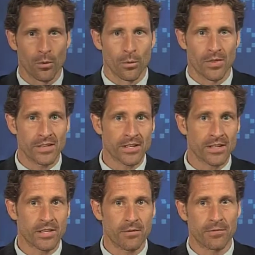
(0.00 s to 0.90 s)
With
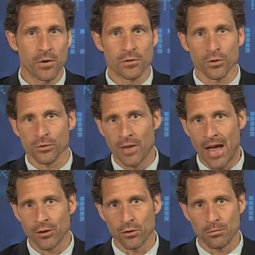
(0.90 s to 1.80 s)
SXM futures
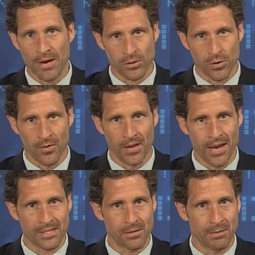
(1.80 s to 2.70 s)
valued based on the
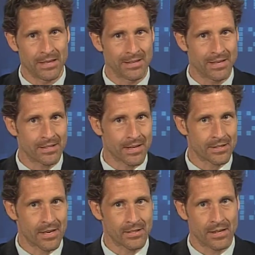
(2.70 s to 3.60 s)
S&P/TSX
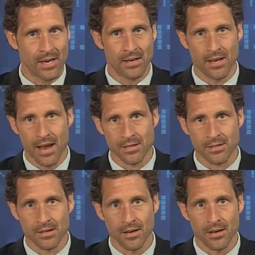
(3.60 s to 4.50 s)
60
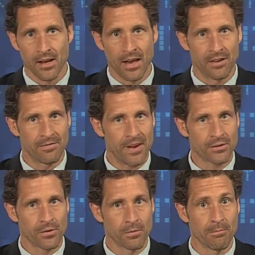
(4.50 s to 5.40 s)
index, an
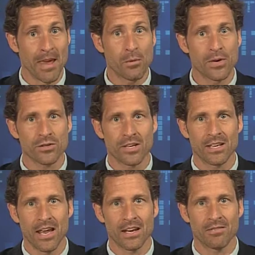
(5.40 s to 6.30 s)
investor may wish to
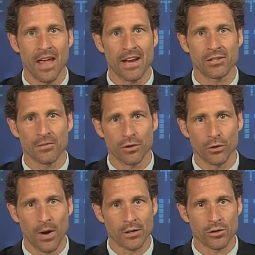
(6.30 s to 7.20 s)
take advantage of a
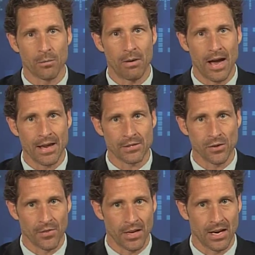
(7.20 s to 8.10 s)
directional bias
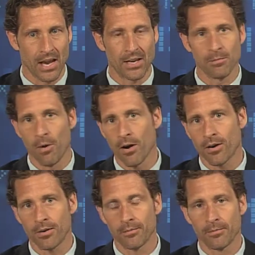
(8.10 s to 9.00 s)
on the Canadian market.